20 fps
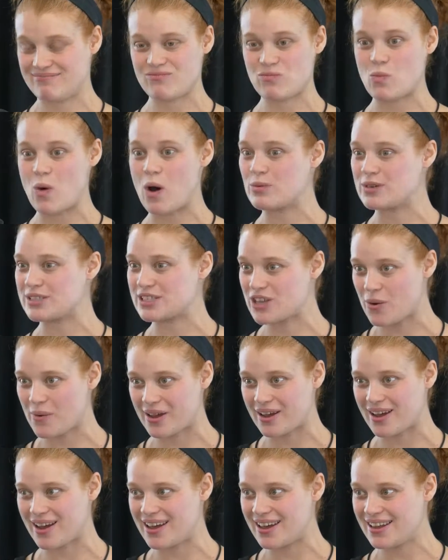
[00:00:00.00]
what was
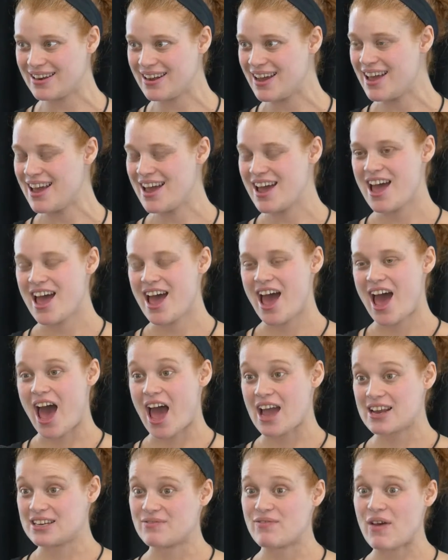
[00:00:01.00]
going on,
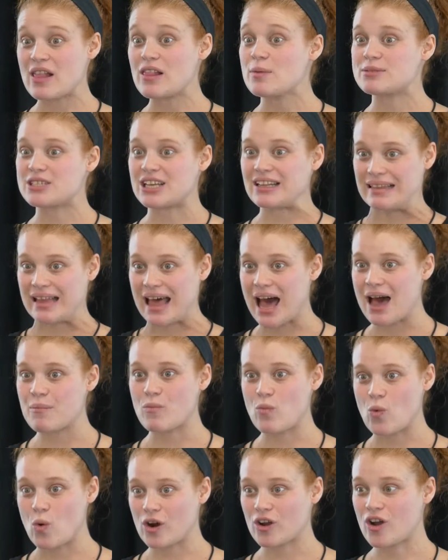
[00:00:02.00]
I developed a lot
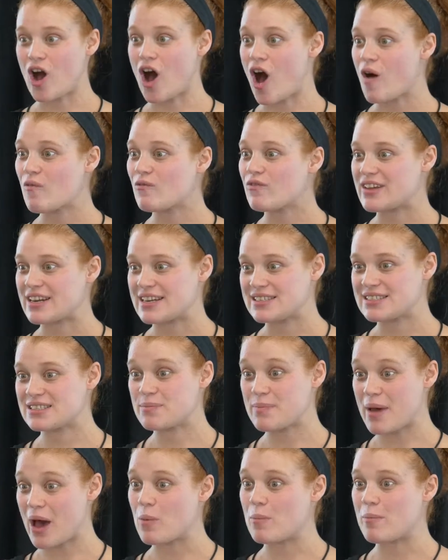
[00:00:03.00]
more confidence
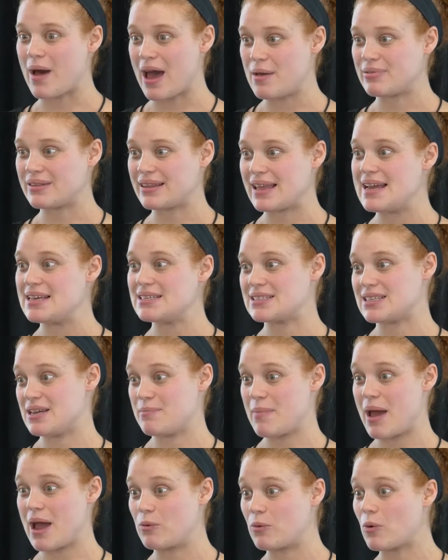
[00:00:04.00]
about my place in
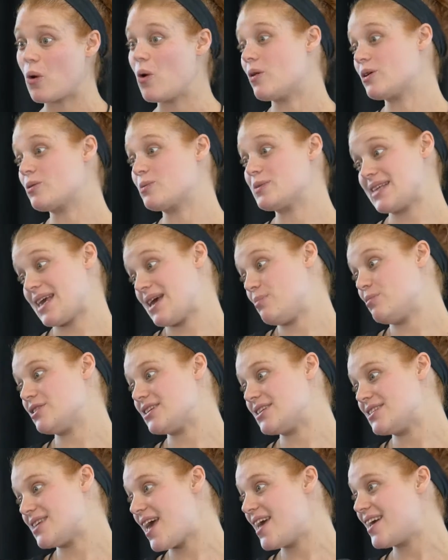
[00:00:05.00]
my role and was able
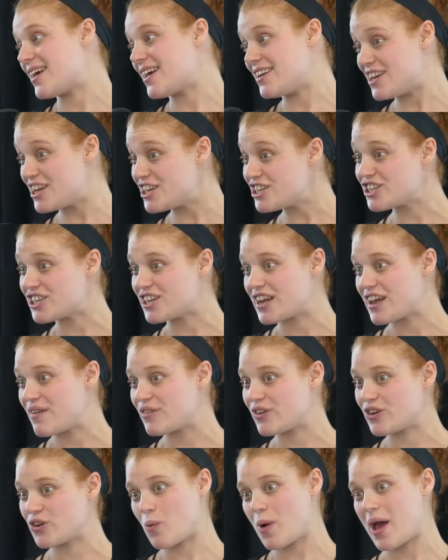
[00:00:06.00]
to take initiative
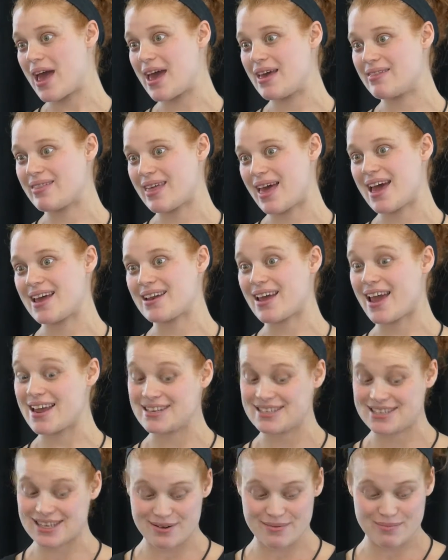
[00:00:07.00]
in a way that I
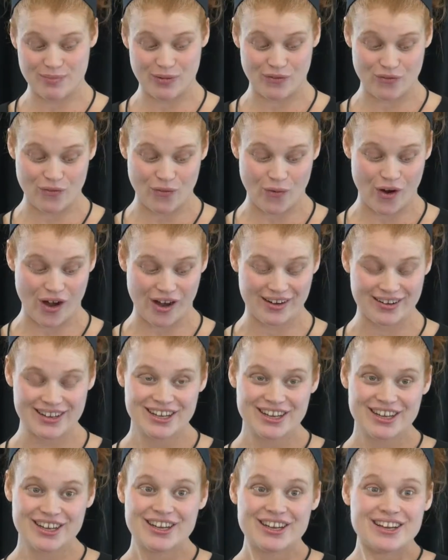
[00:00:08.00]
didn't before.
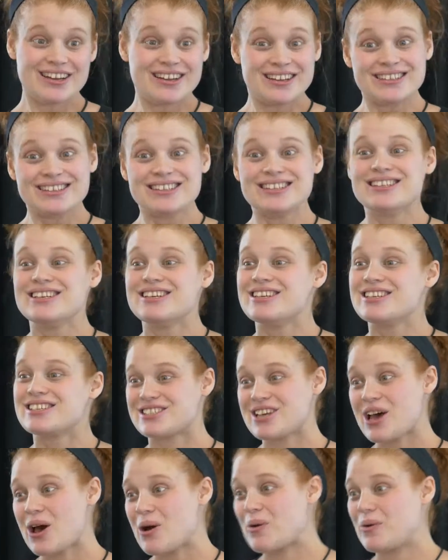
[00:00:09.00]

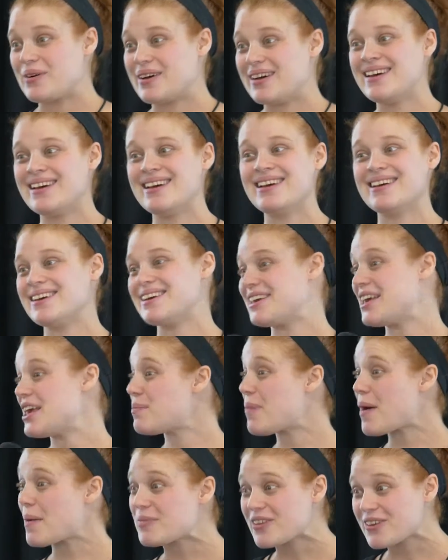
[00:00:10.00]
So
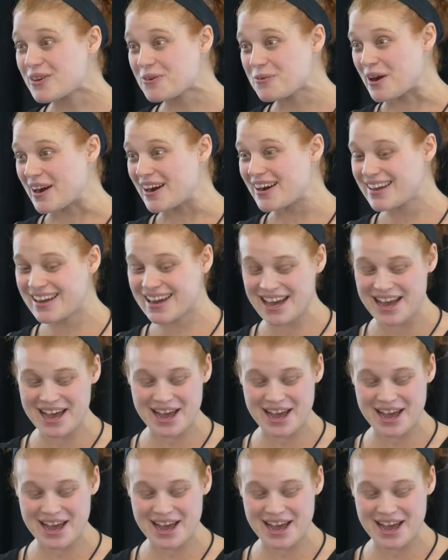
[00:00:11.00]
keep up the good work.